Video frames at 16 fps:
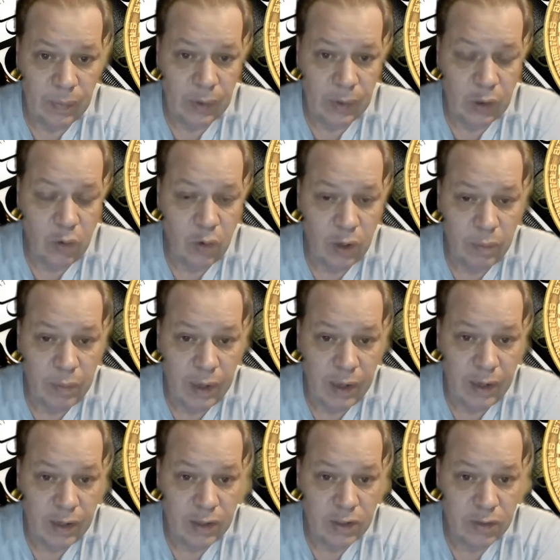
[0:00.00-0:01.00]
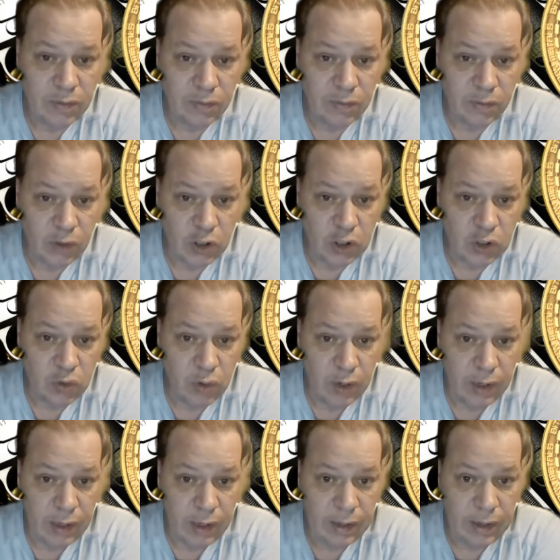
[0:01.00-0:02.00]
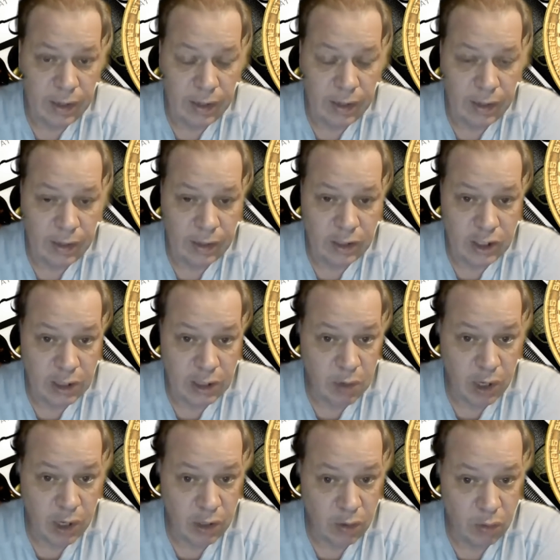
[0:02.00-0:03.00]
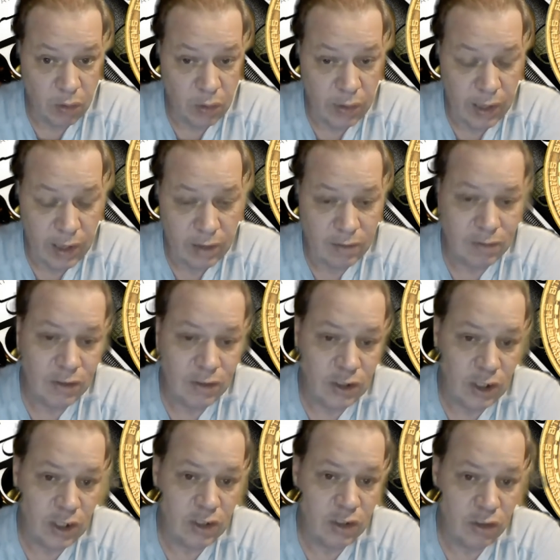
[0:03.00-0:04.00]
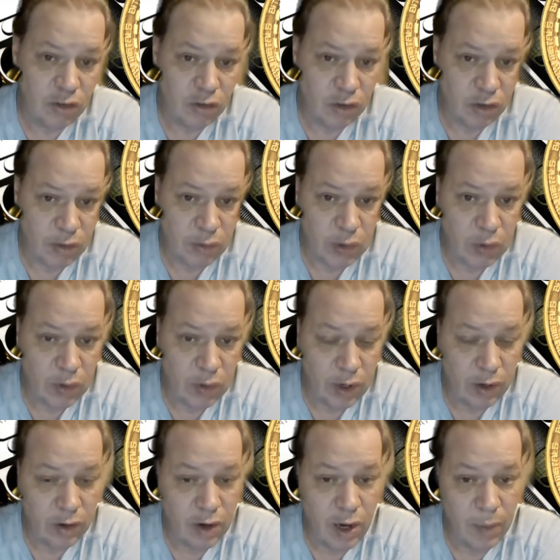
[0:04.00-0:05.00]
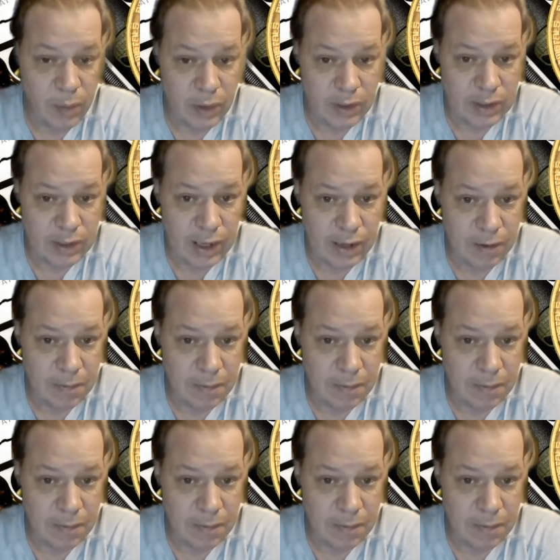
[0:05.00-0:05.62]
Coinbase, First Trade, and Gemini don't do that. Just crypto.com does that.